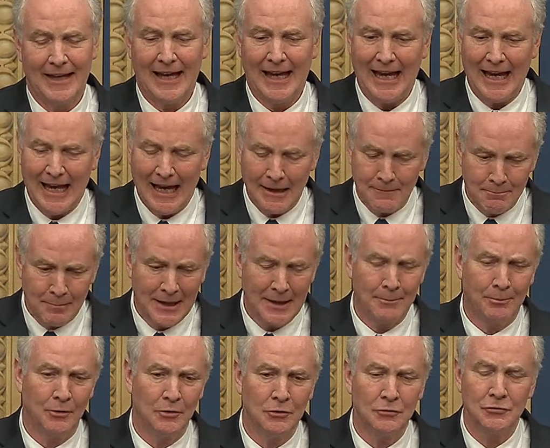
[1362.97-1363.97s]
and
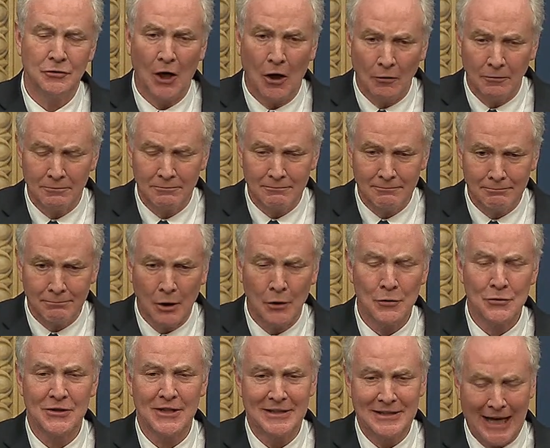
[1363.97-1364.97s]
people who don't
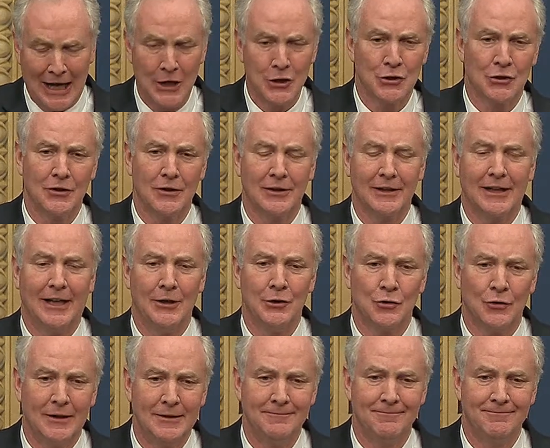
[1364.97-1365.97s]
pose a danger to the
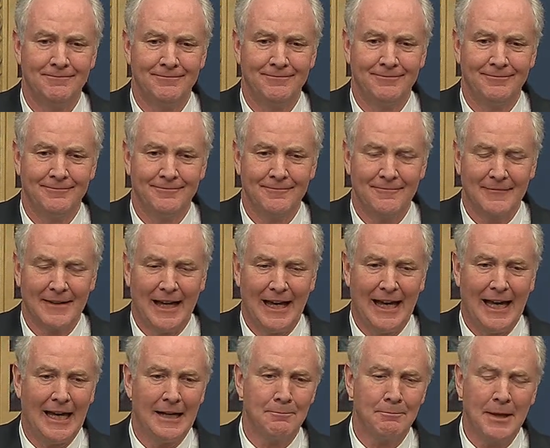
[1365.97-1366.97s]
country
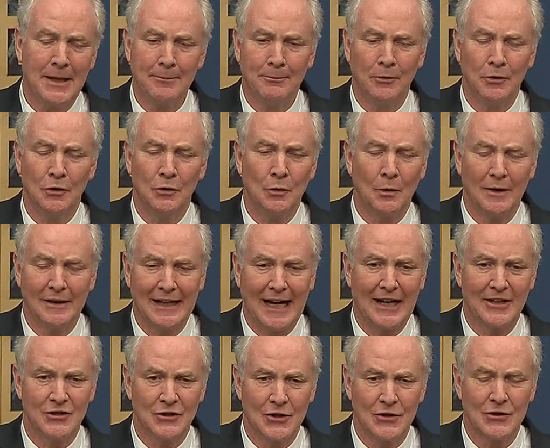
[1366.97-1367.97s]
and people who are
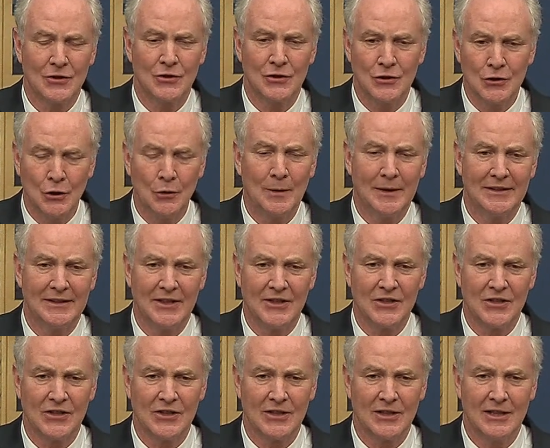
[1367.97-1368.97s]
not just doing
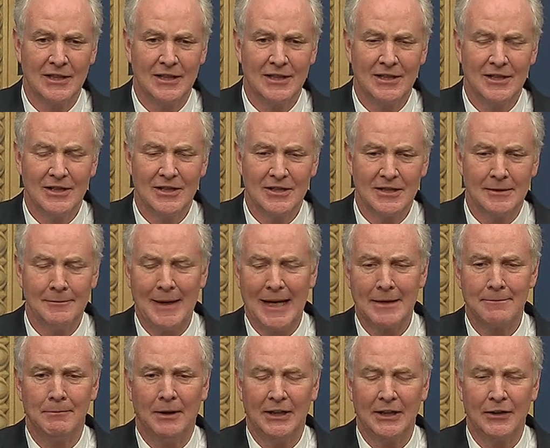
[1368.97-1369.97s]
this to make
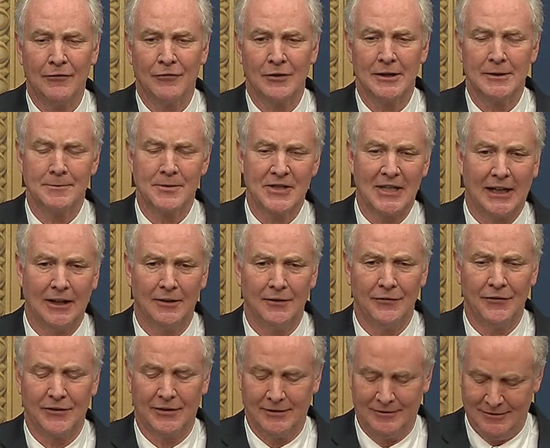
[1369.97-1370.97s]
money for
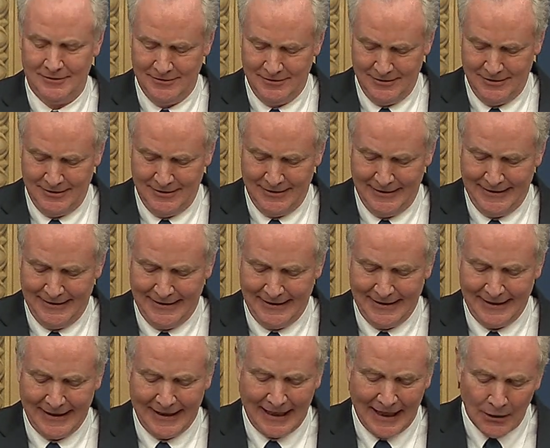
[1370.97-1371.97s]
themselves.
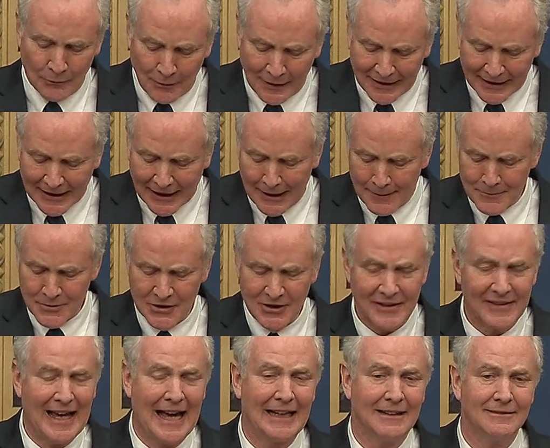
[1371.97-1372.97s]
And when it comes to
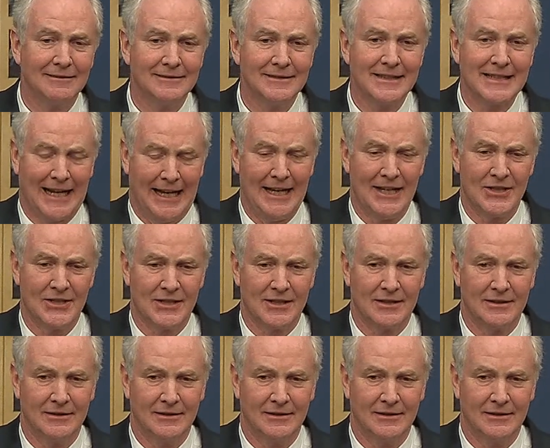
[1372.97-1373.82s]
that test,